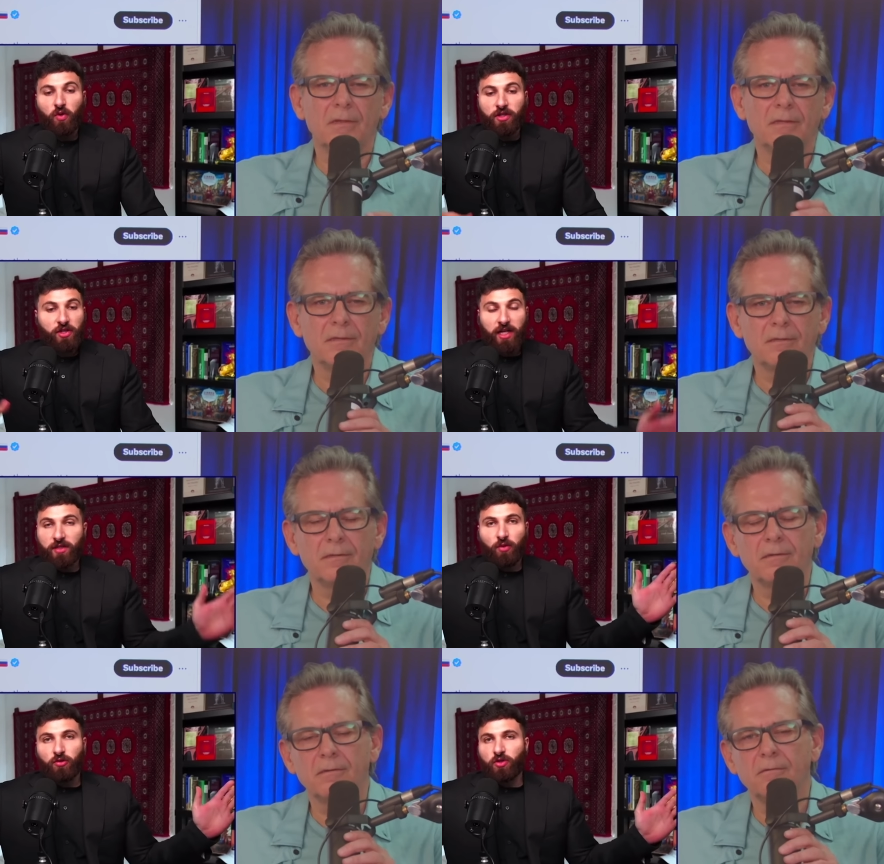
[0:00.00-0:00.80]
Speaker 1: it's not
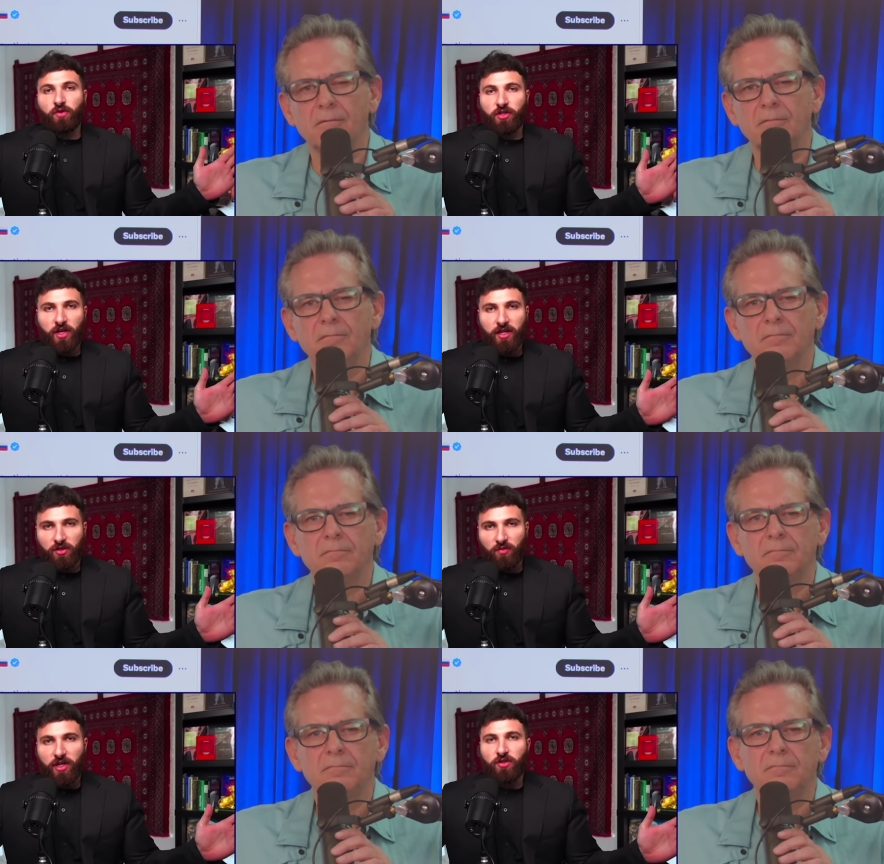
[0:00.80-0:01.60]
supposed to exist,
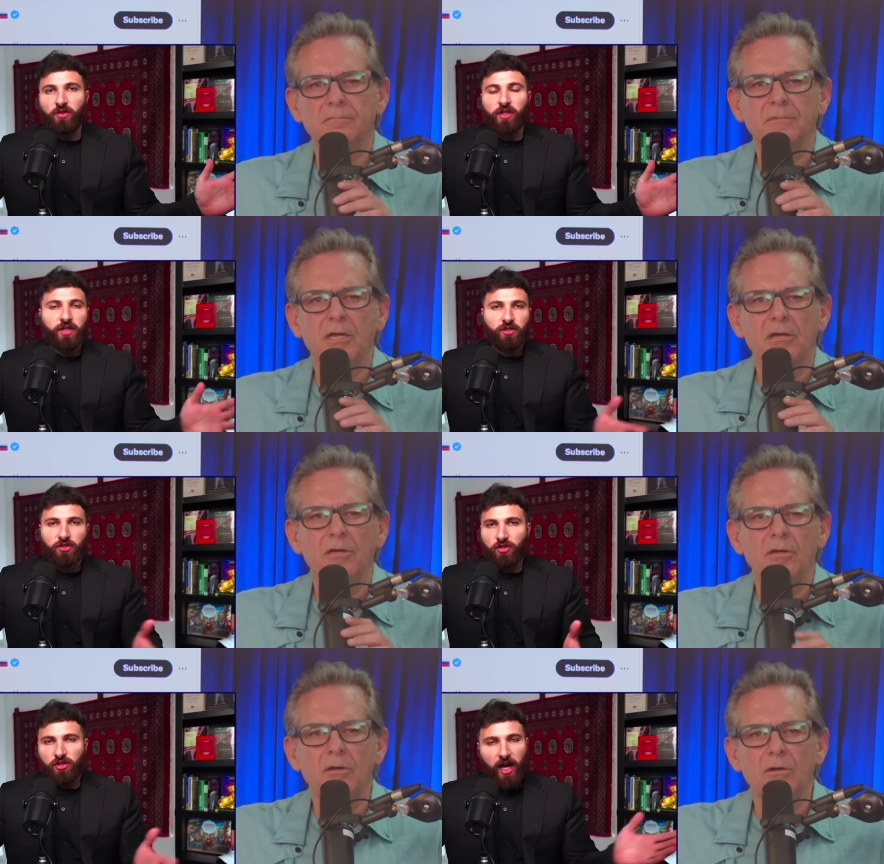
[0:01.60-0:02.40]
basically. It's a
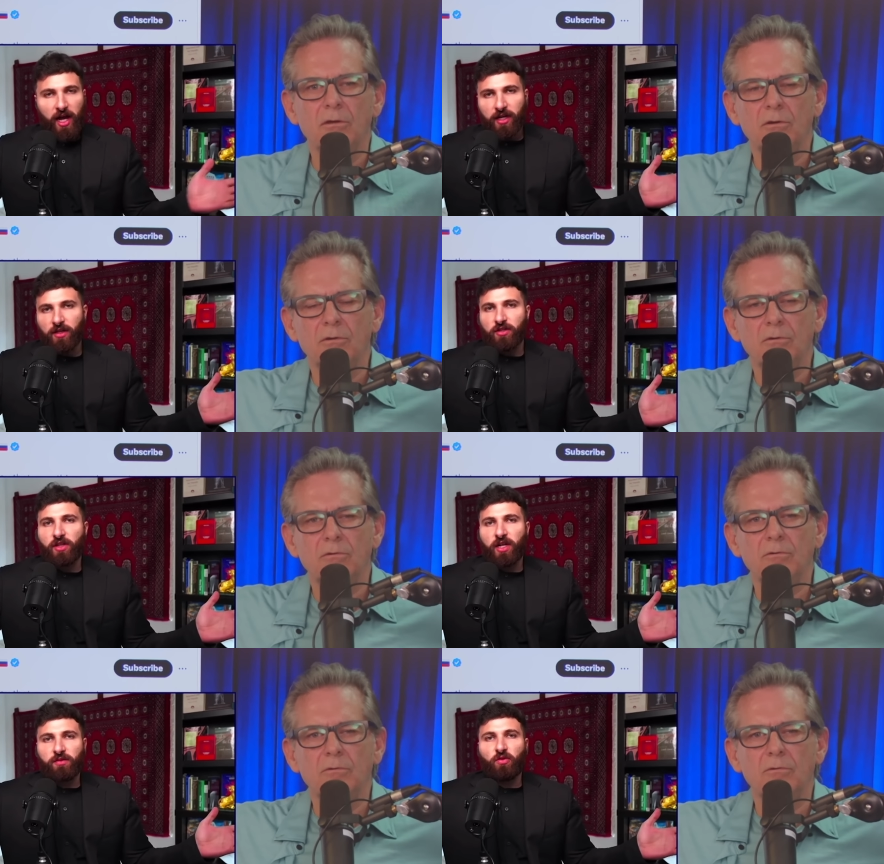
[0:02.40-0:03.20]
society that's
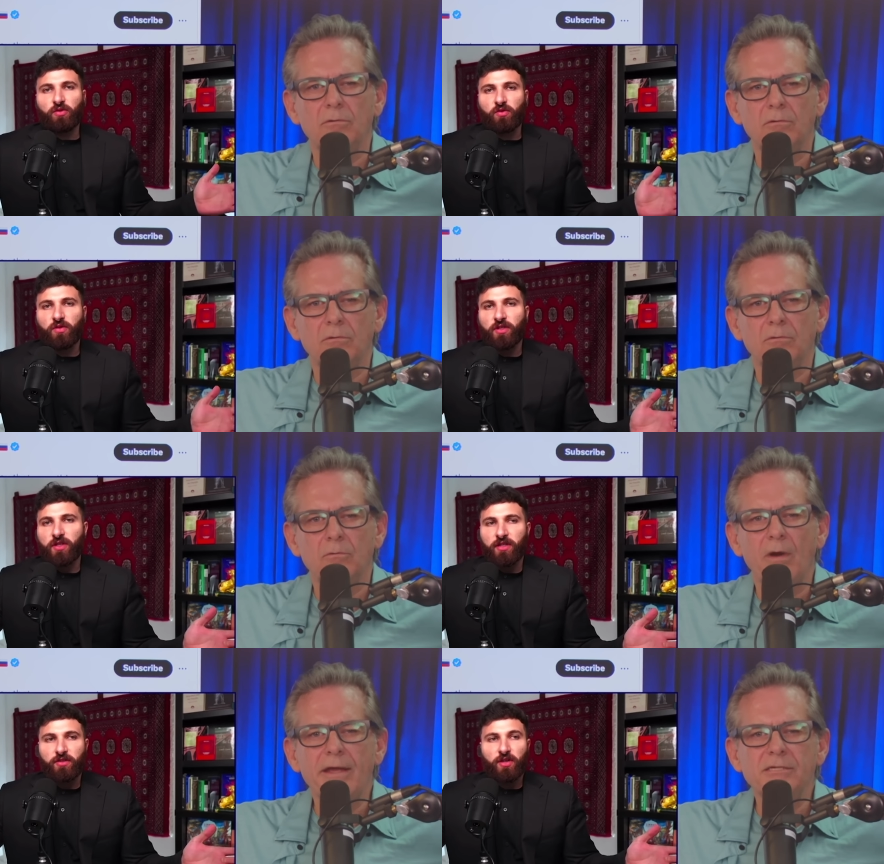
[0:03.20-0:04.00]
not supposed to
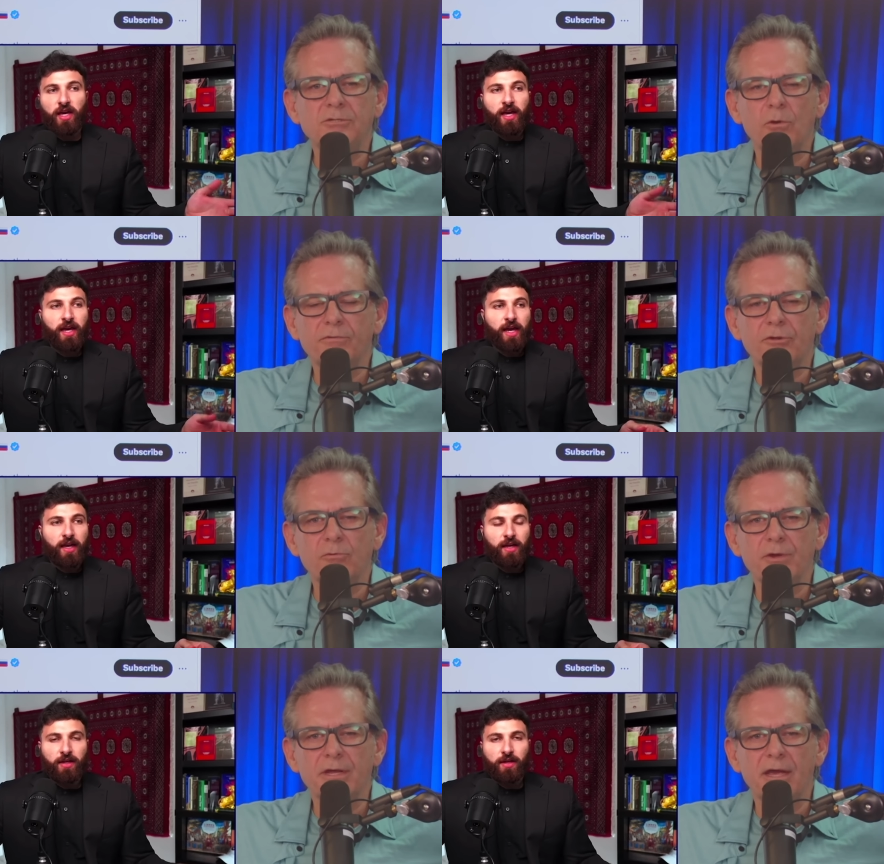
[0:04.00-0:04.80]
exist.
Speaker 2: Why is North
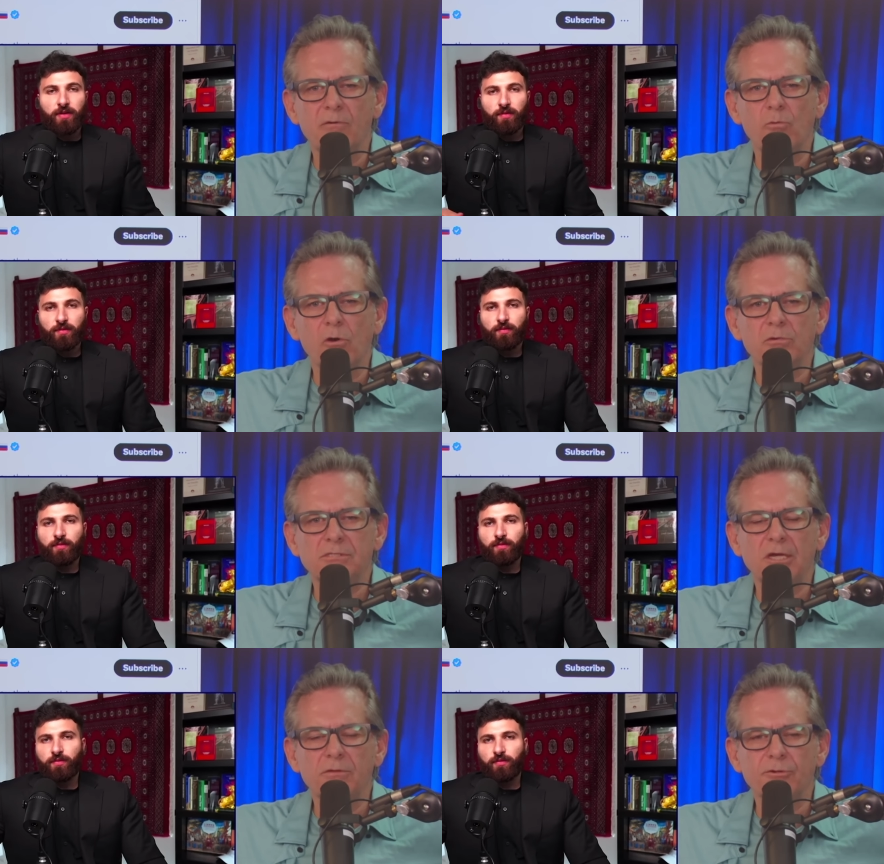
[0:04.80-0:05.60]
Korea at war with
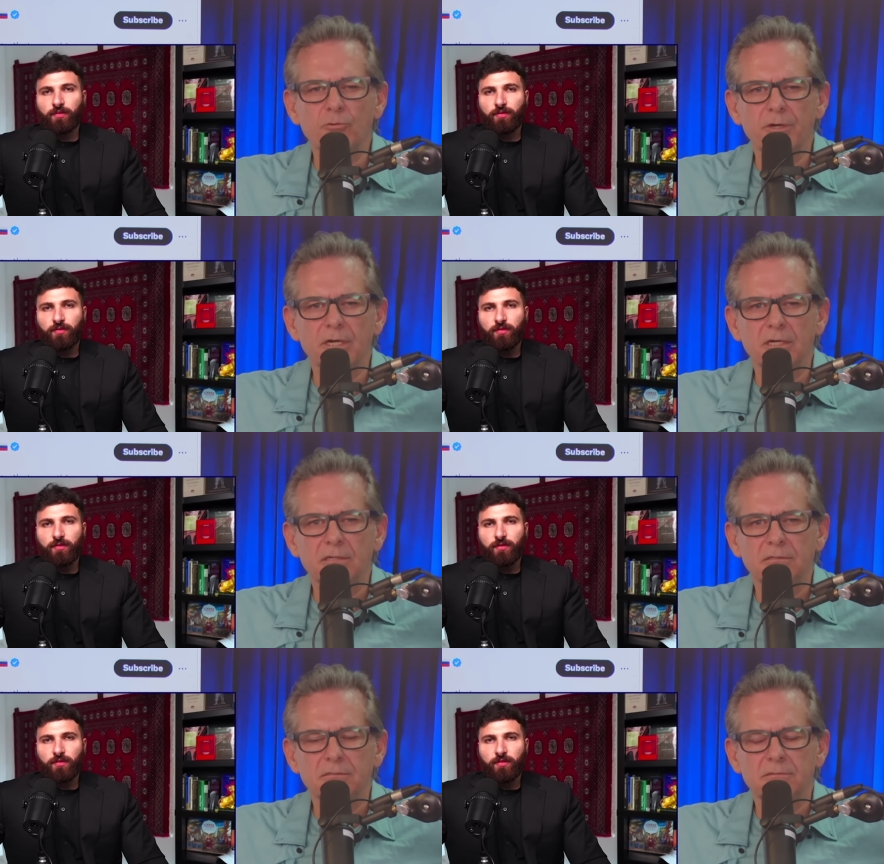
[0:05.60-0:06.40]
South Korea?
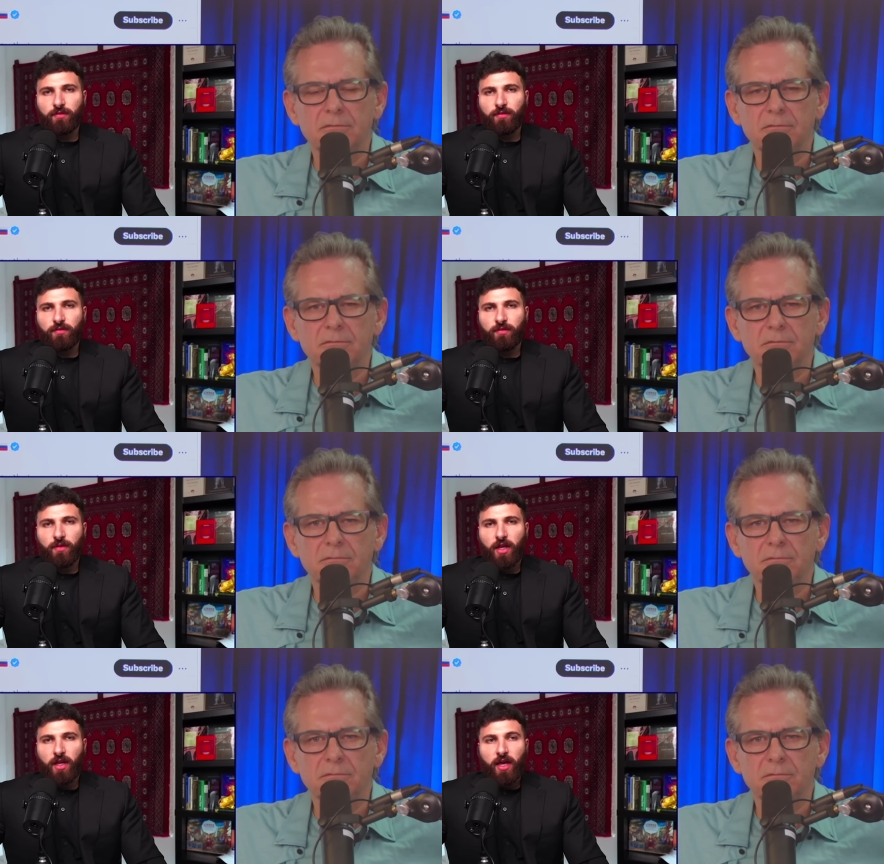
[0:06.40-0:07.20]

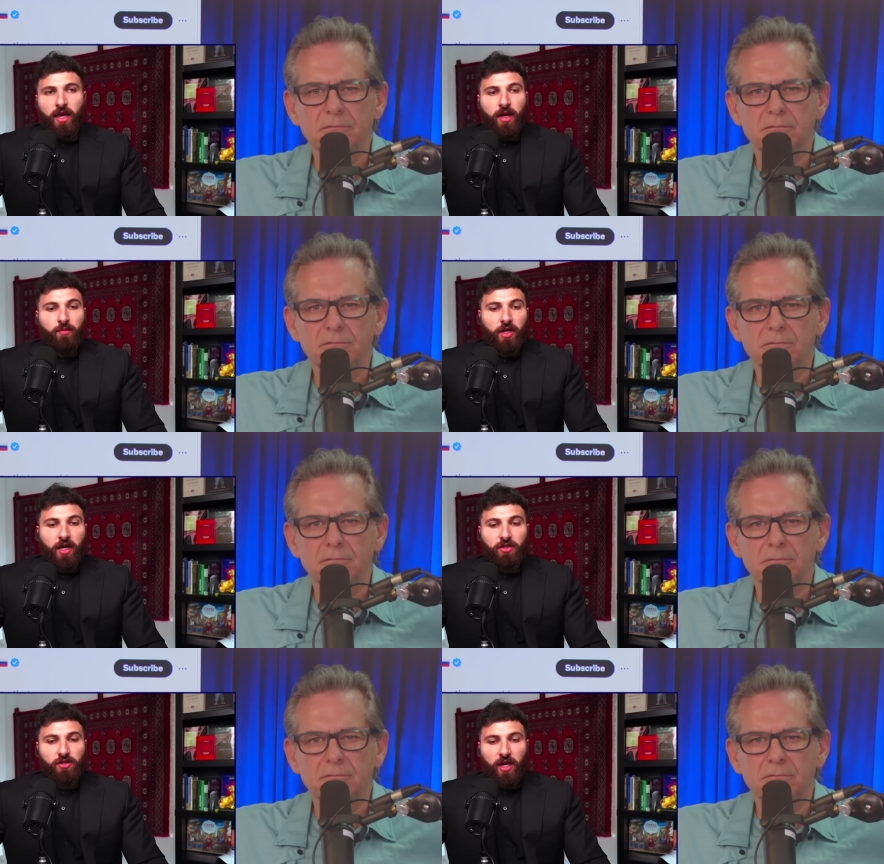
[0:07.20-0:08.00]

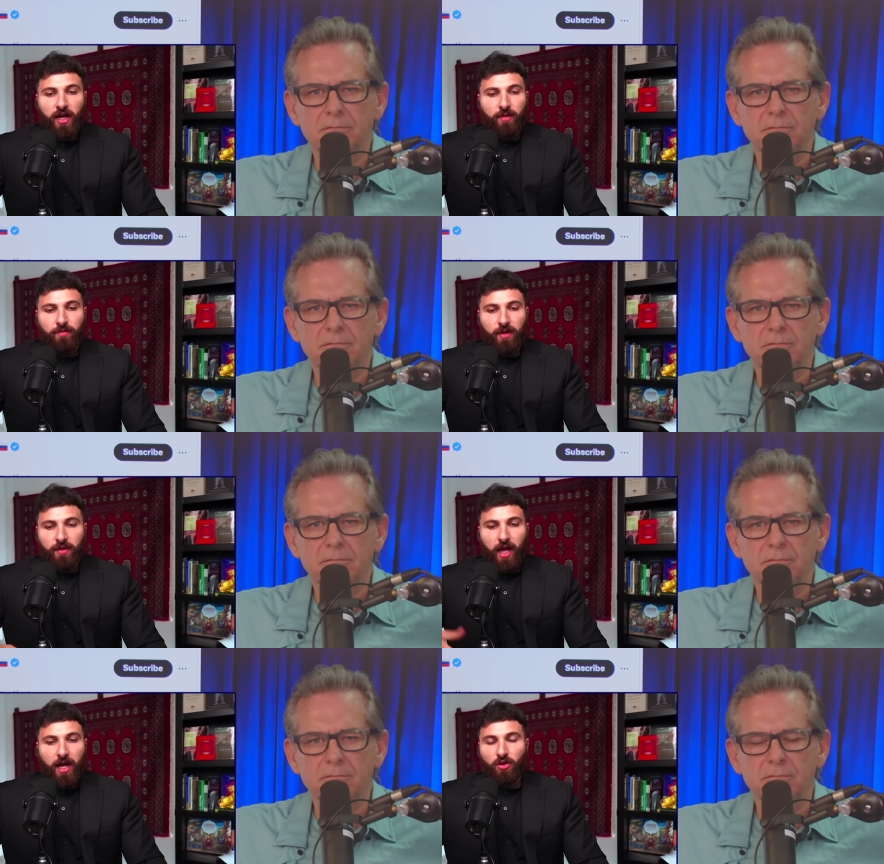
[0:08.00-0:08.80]
Speaker 1: Because uh,
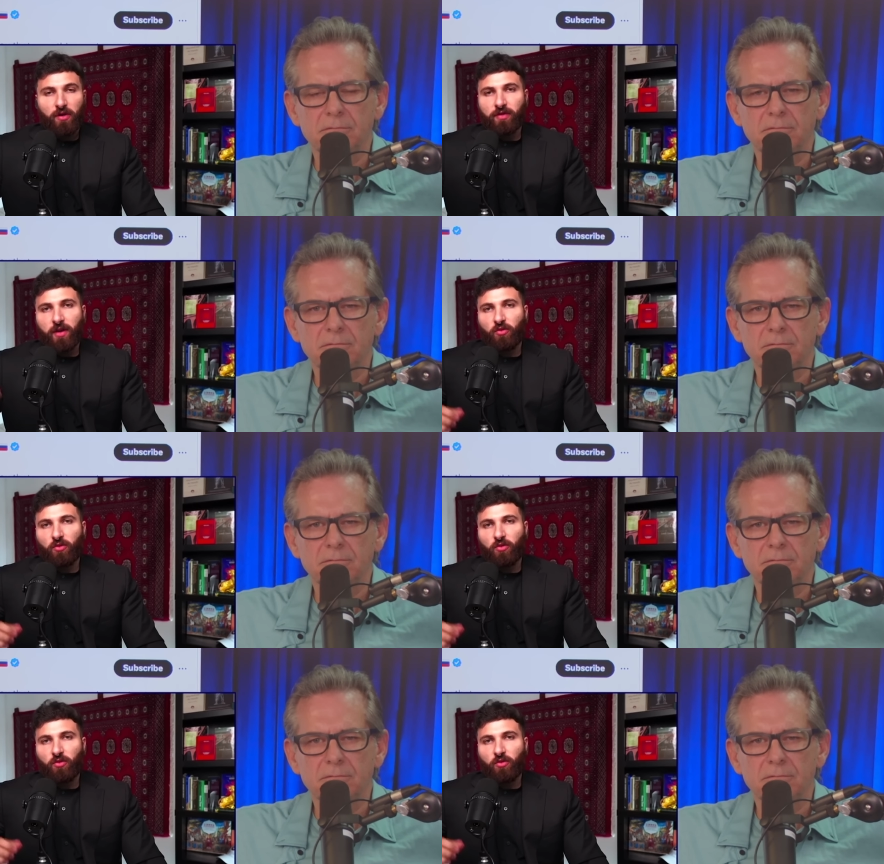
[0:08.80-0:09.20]
neither of them